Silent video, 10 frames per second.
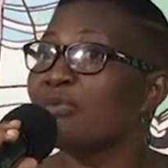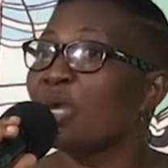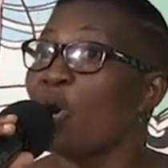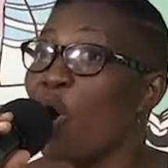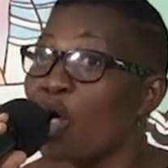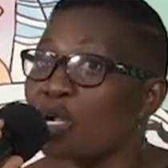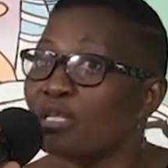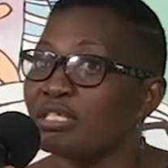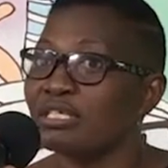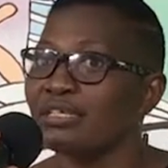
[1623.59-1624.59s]

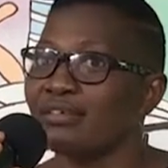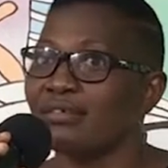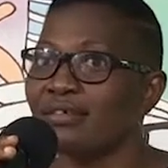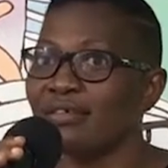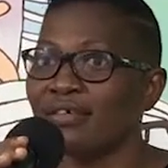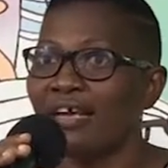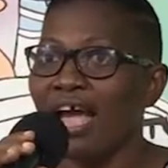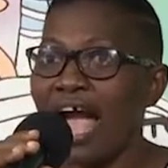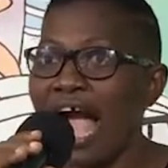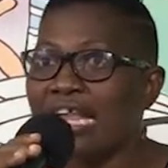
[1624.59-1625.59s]
recalled
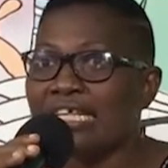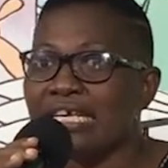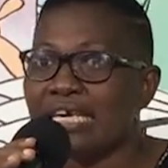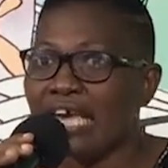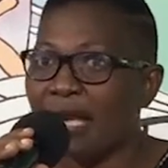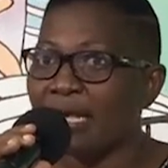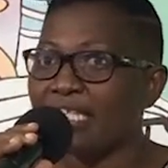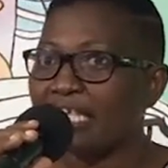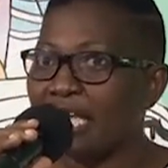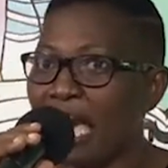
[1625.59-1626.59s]
and it
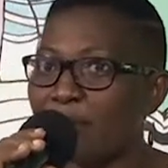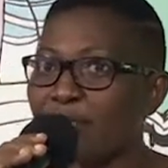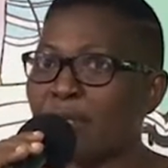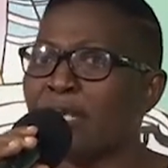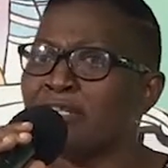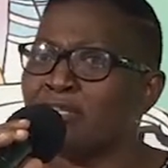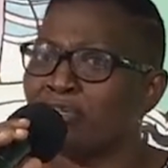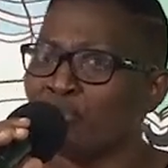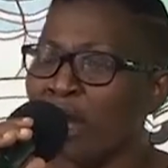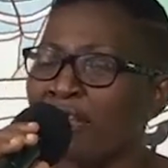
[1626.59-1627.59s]
kept him, it
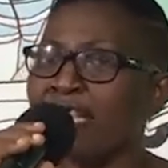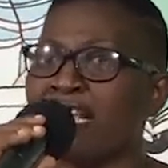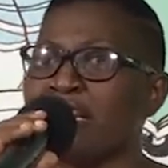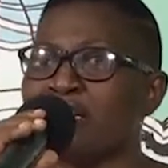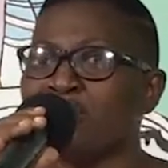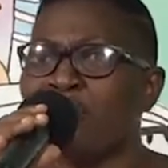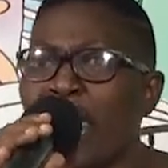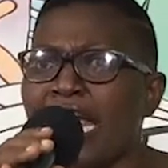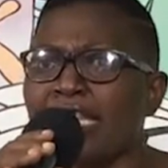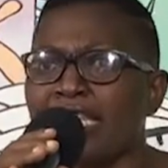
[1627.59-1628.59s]
strengthened his
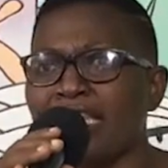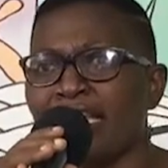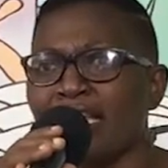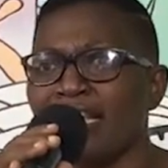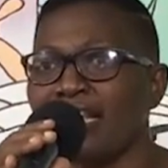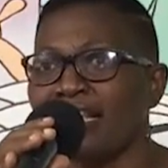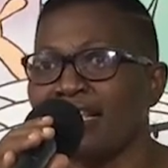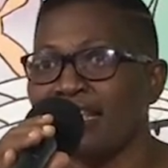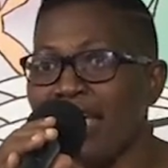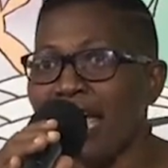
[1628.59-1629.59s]
faith.
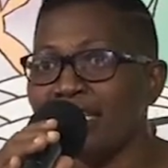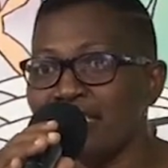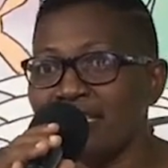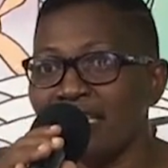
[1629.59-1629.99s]
Yes?